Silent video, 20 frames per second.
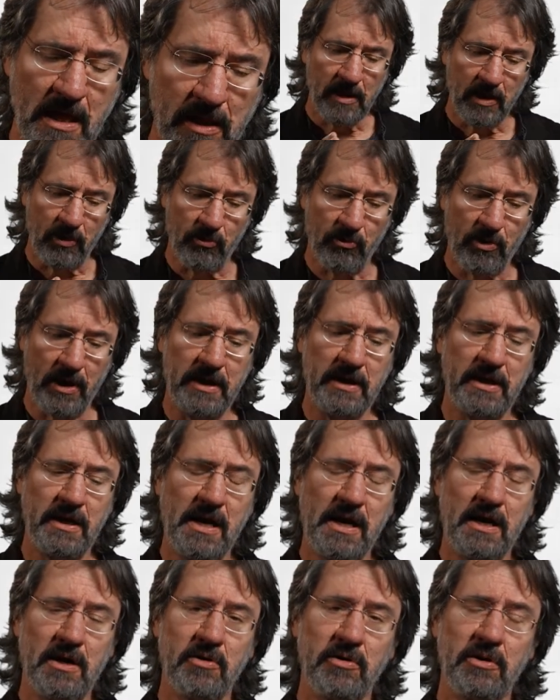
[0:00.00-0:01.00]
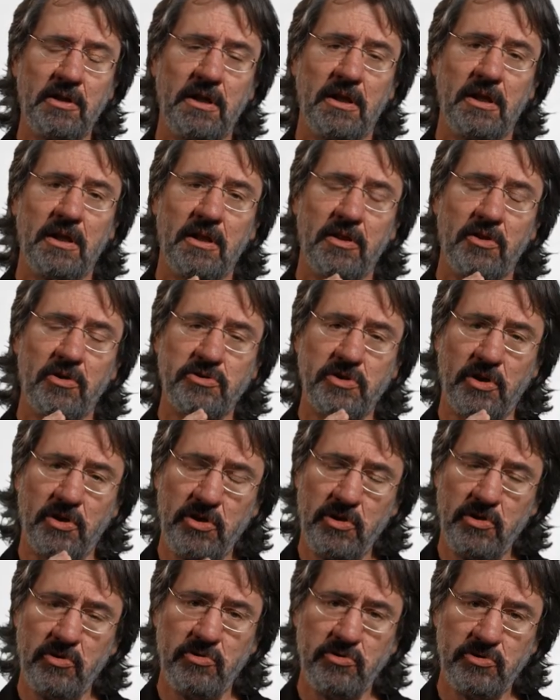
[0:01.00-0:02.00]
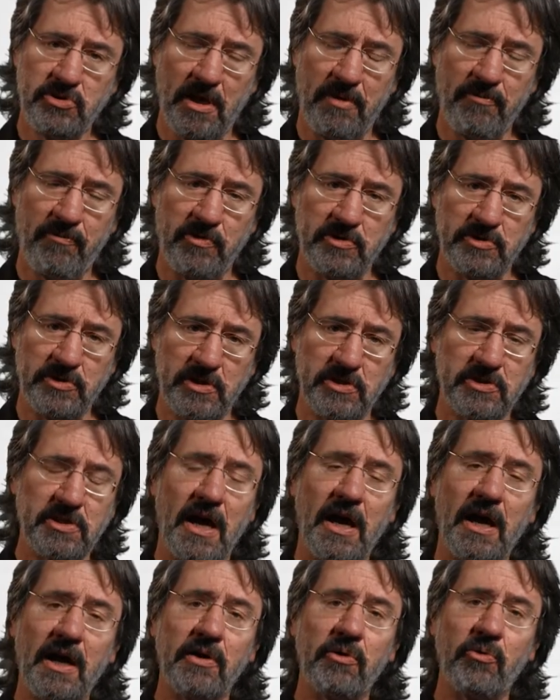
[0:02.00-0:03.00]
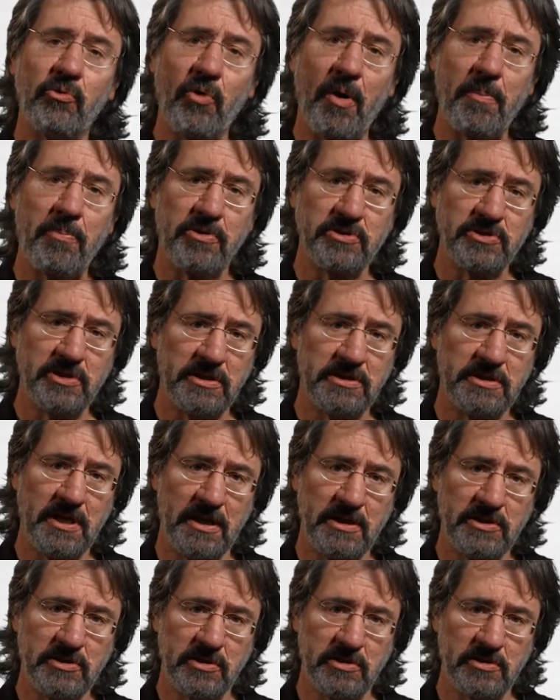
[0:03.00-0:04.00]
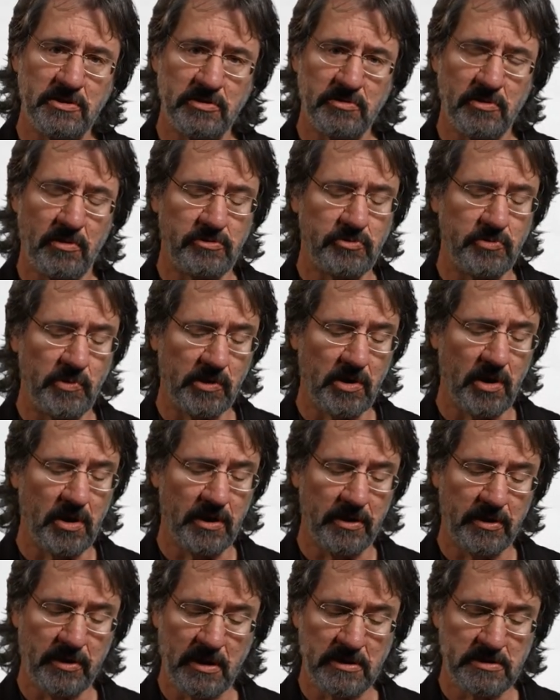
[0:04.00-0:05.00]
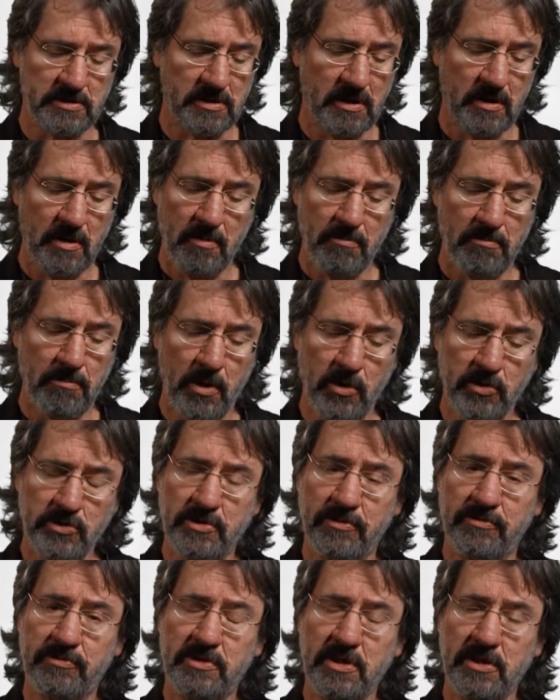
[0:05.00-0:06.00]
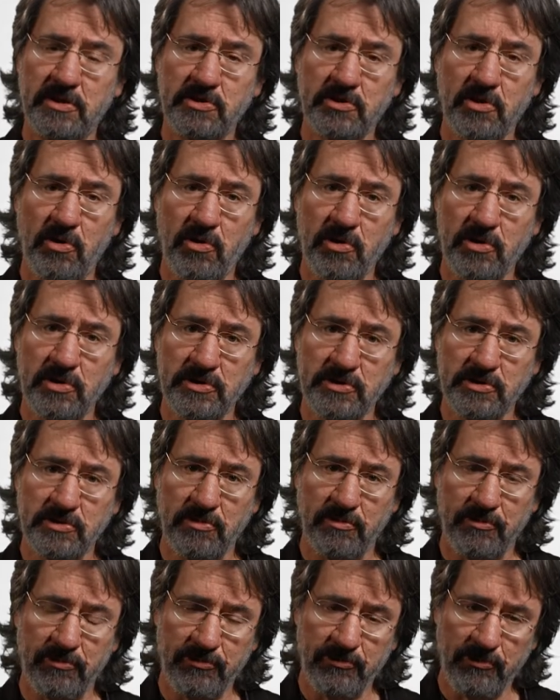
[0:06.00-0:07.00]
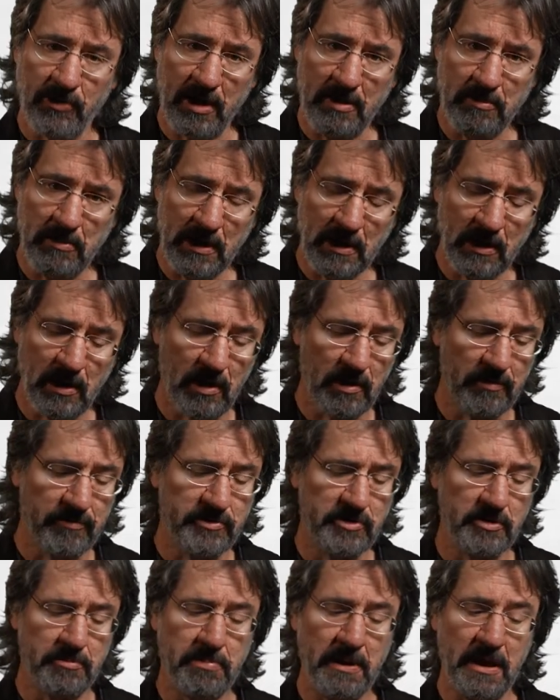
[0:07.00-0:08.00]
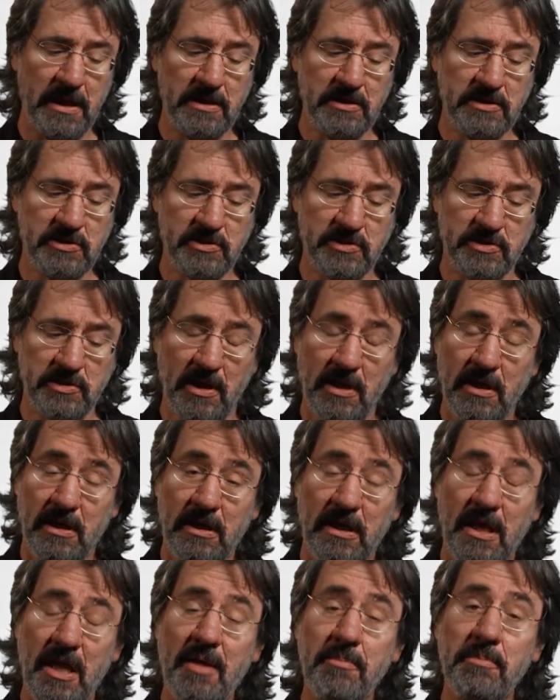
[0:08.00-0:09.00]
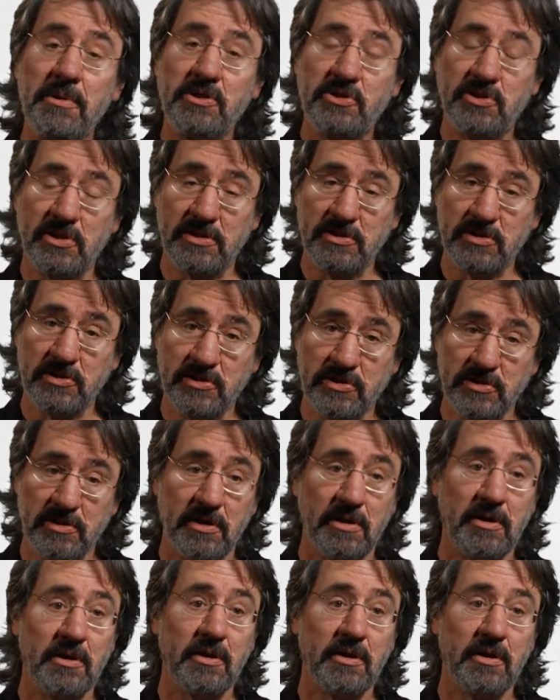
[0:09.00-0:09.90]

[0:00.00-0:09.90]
that right now there's a huge emphasis on representations, as we call it. That's modes of discourse, framing of debates, images